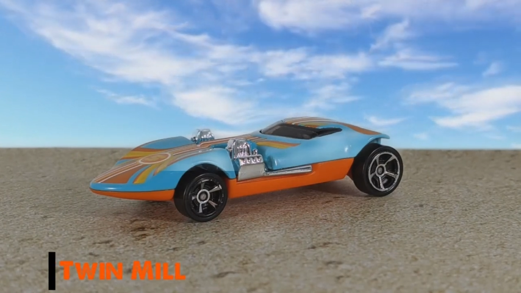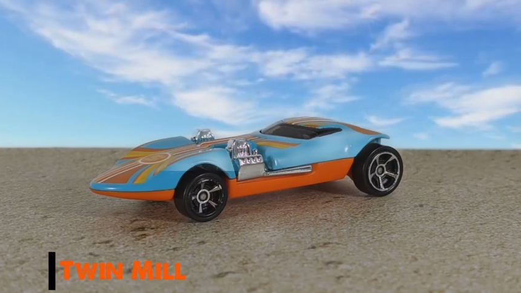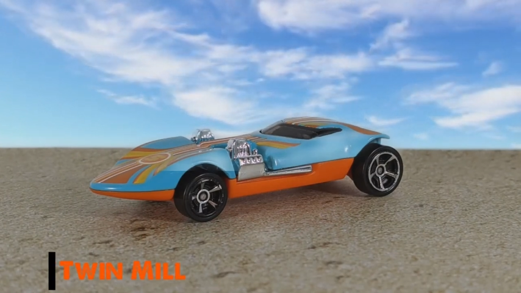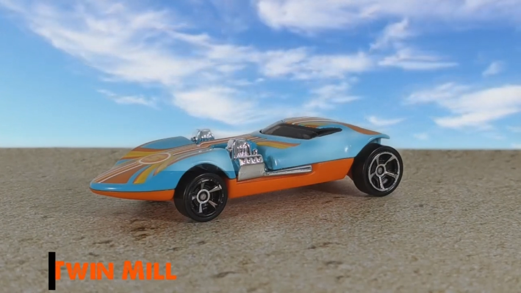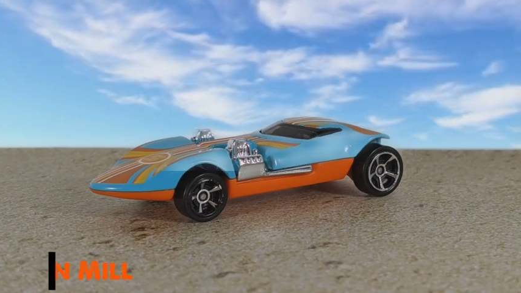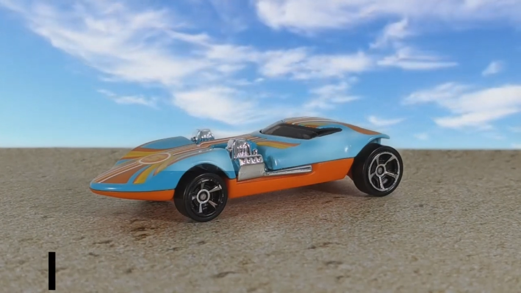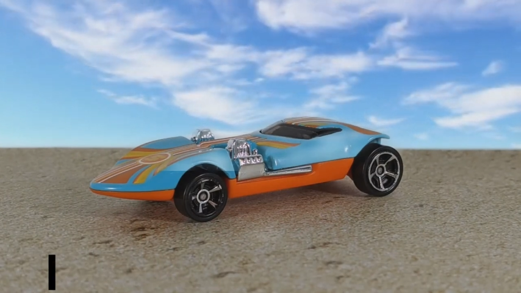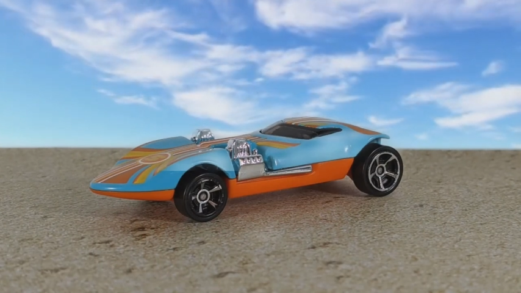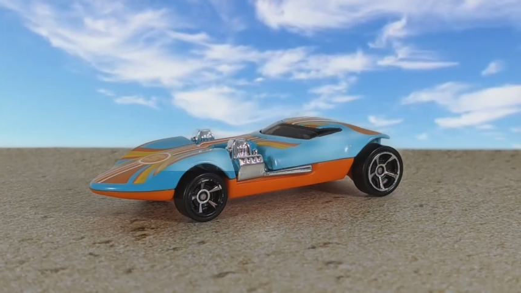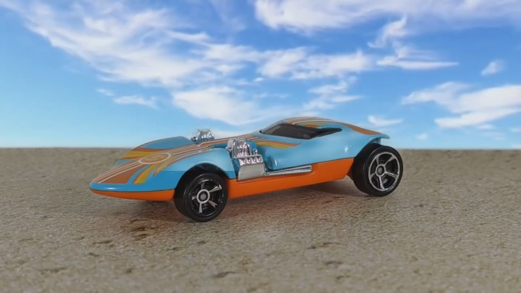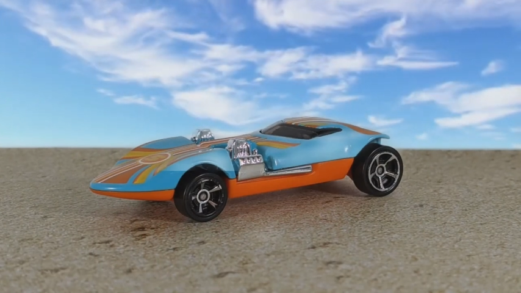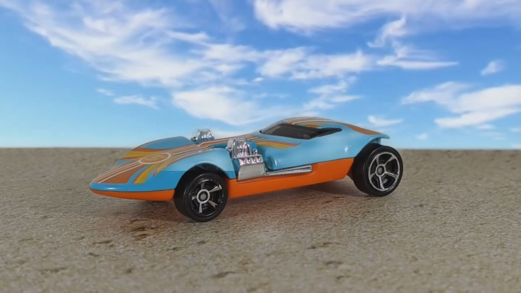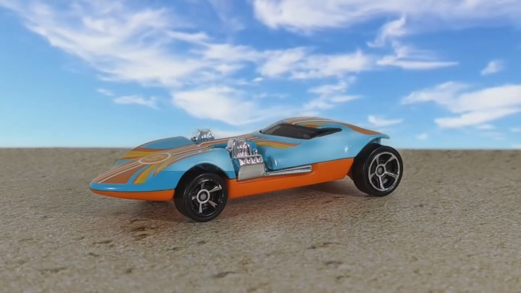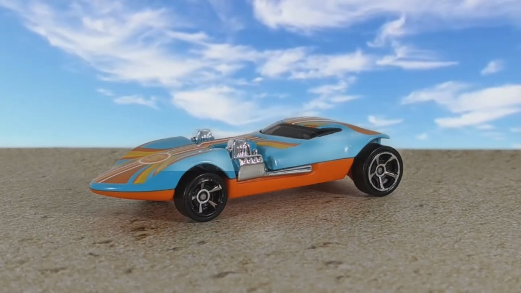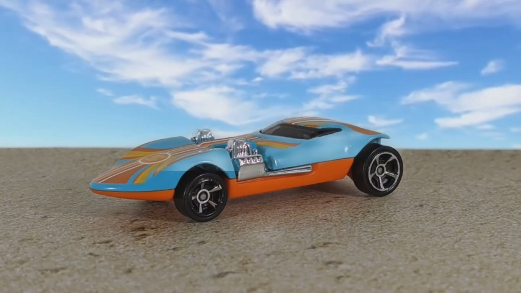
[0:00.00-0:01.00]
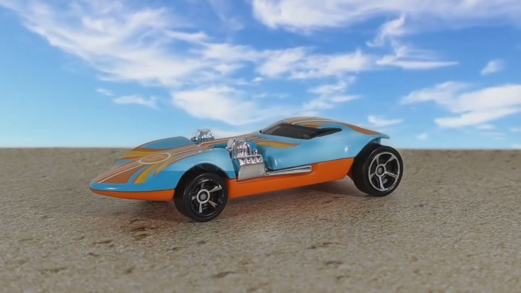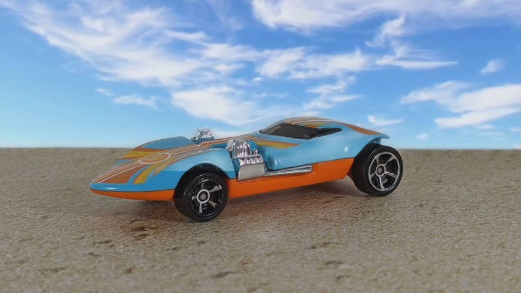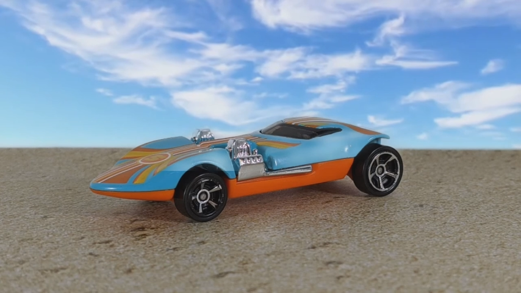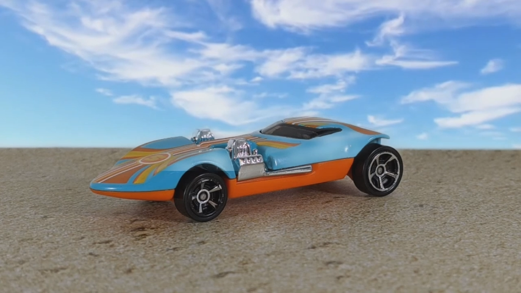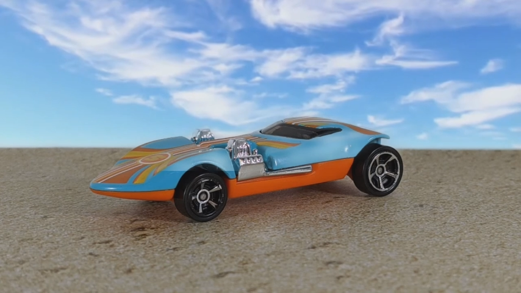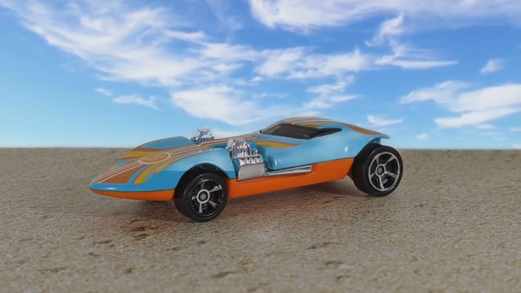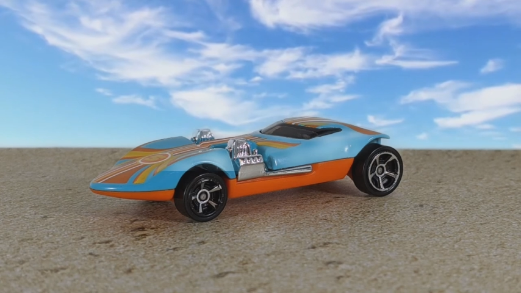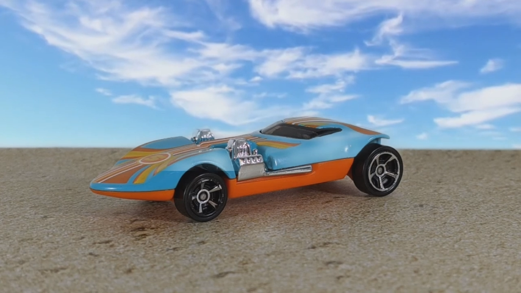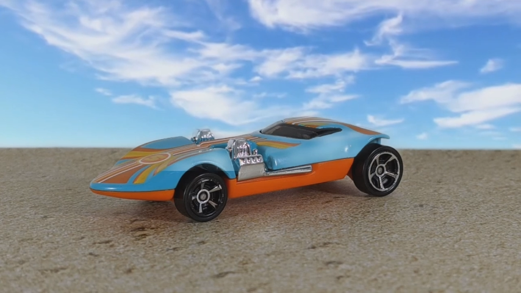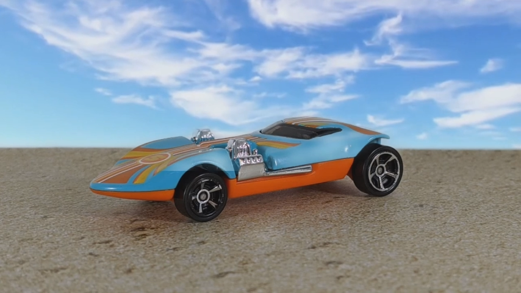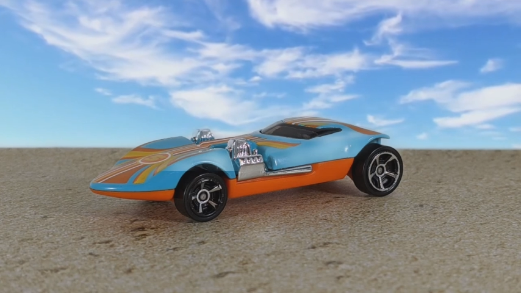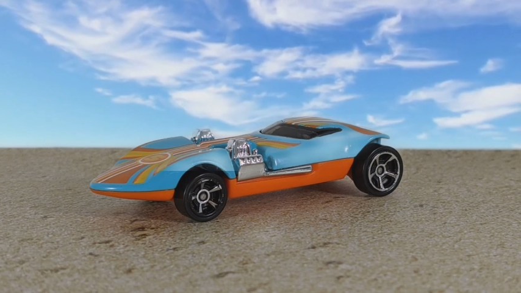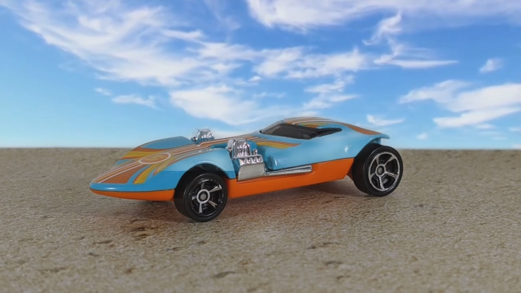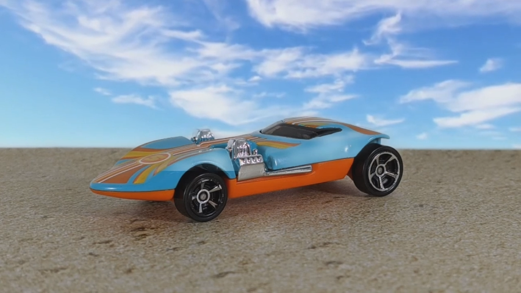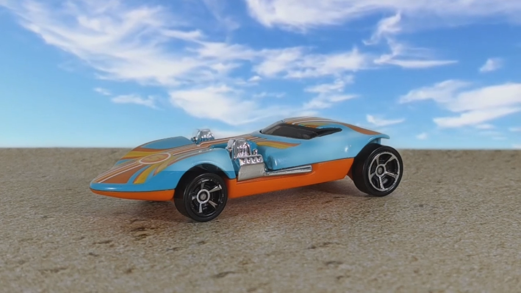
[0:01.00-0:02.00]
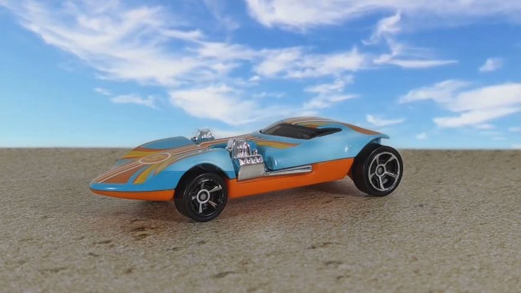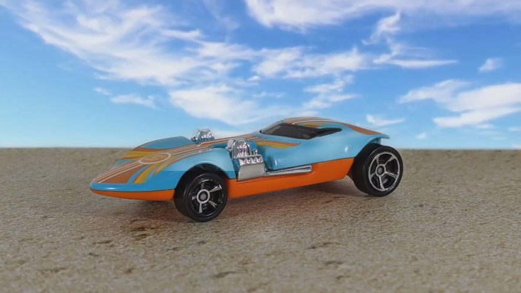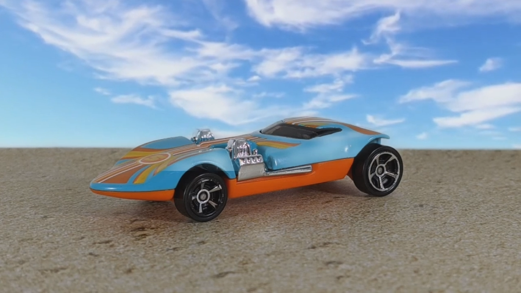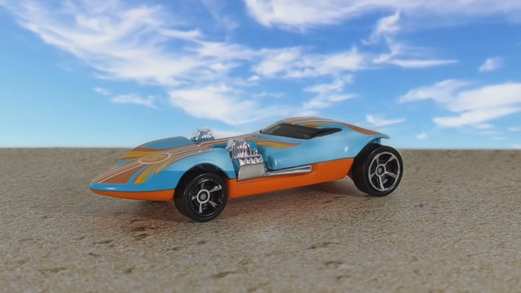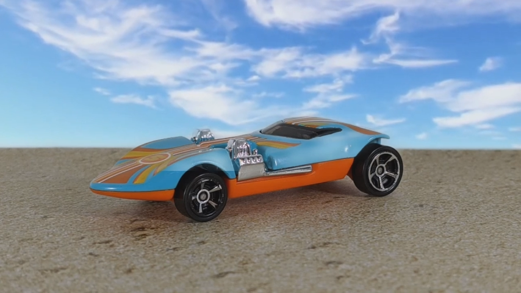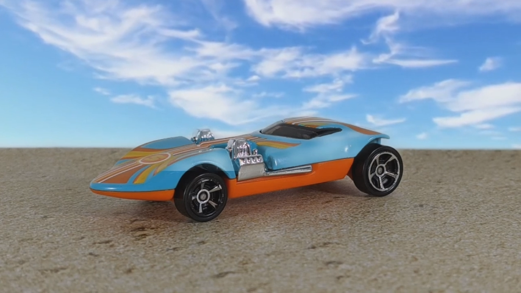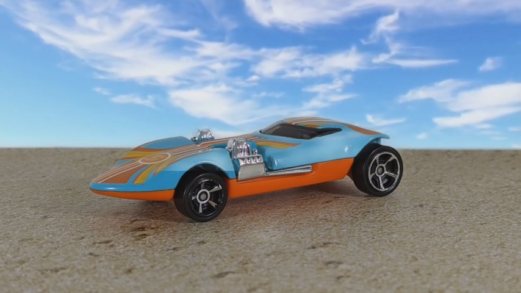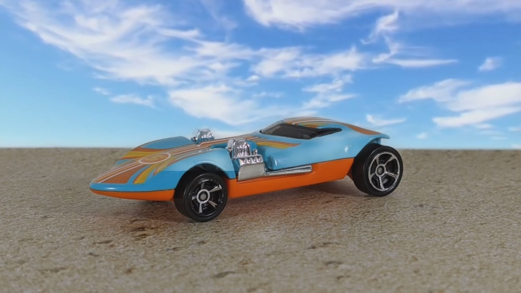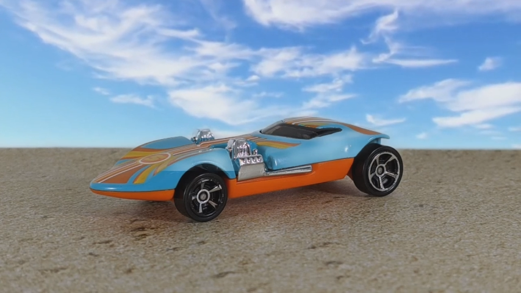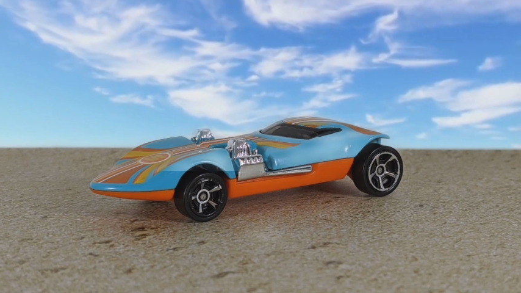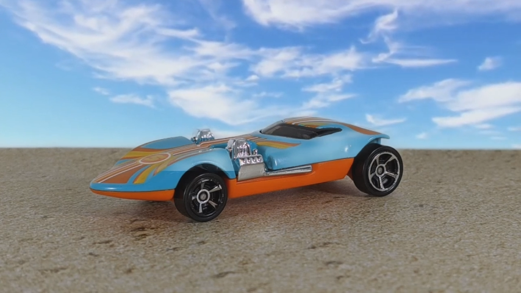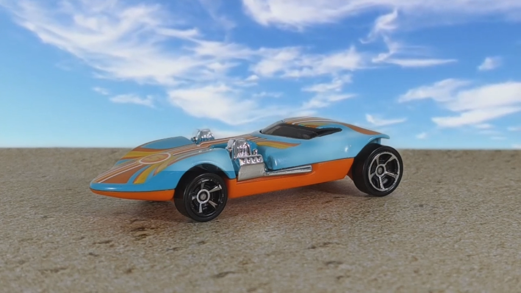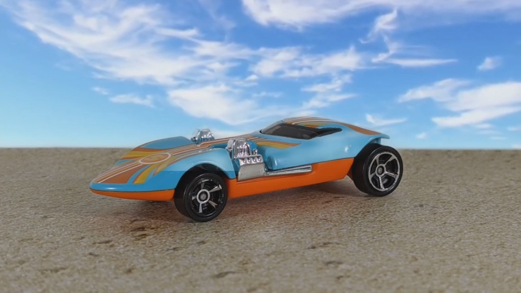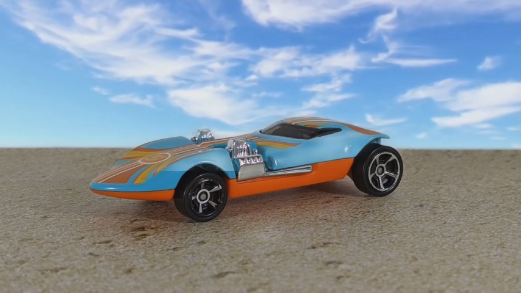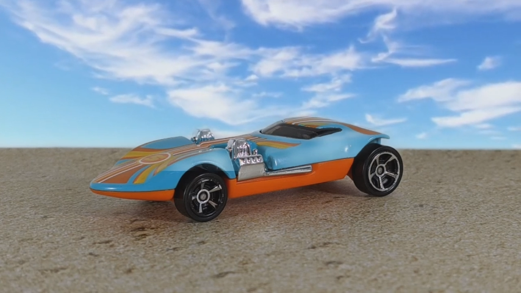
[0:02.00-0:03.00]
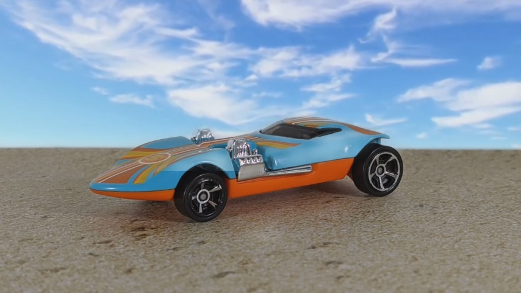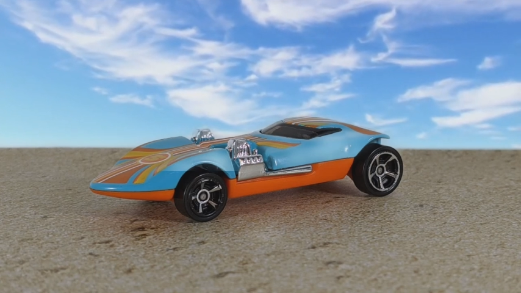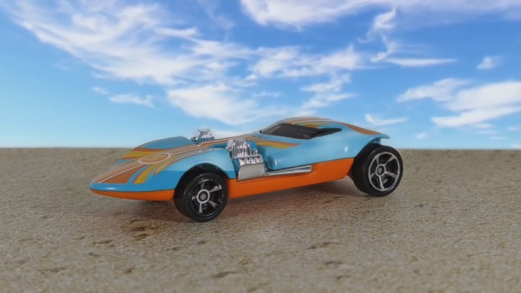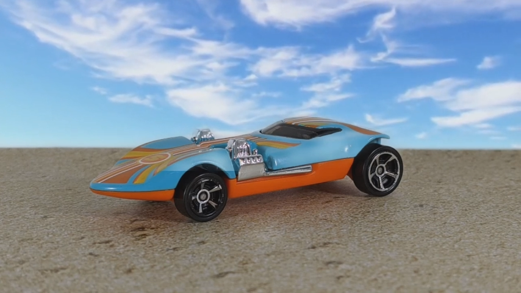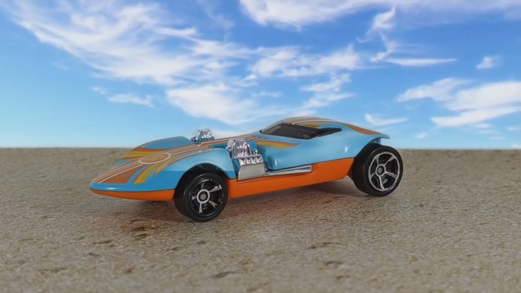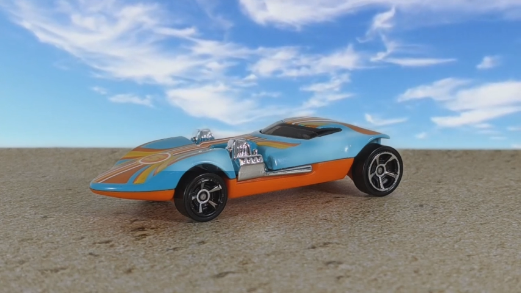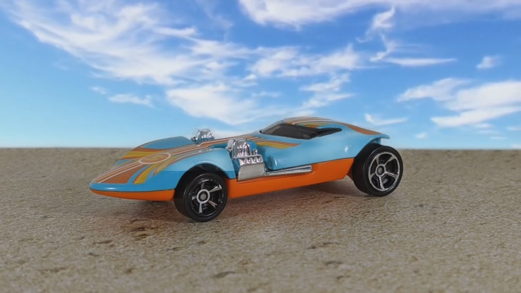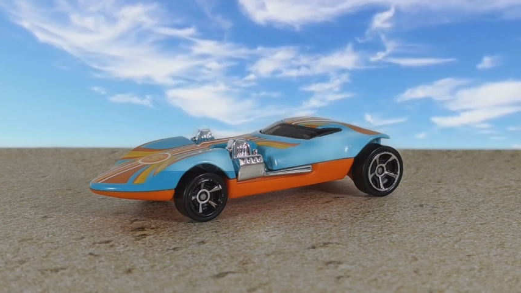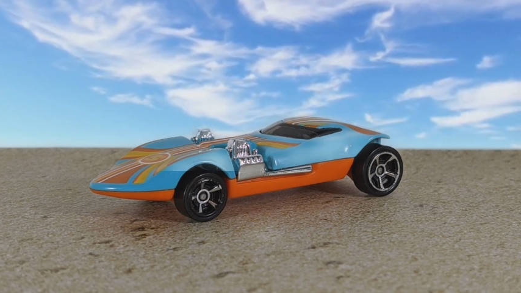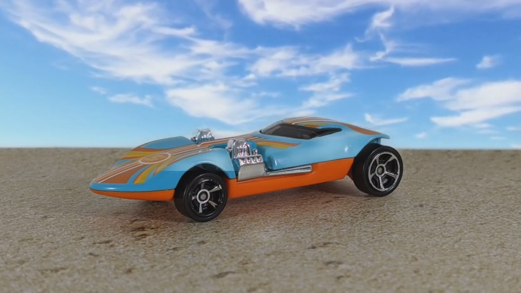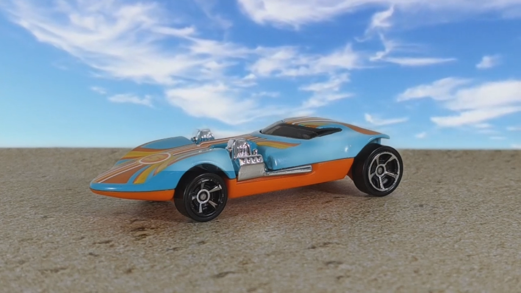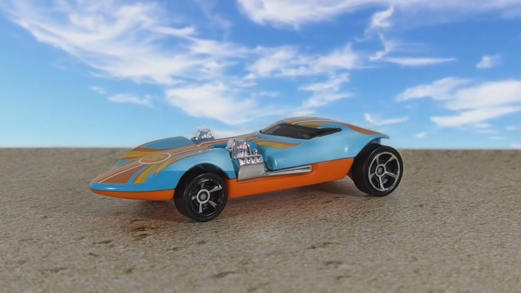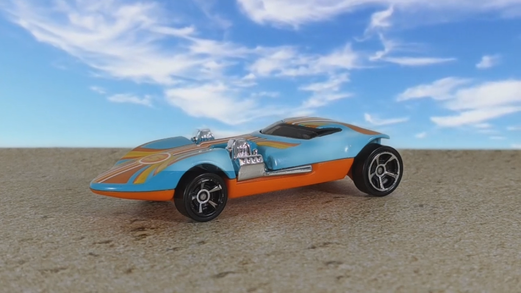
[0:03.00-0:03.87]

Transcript: (no speaker visible)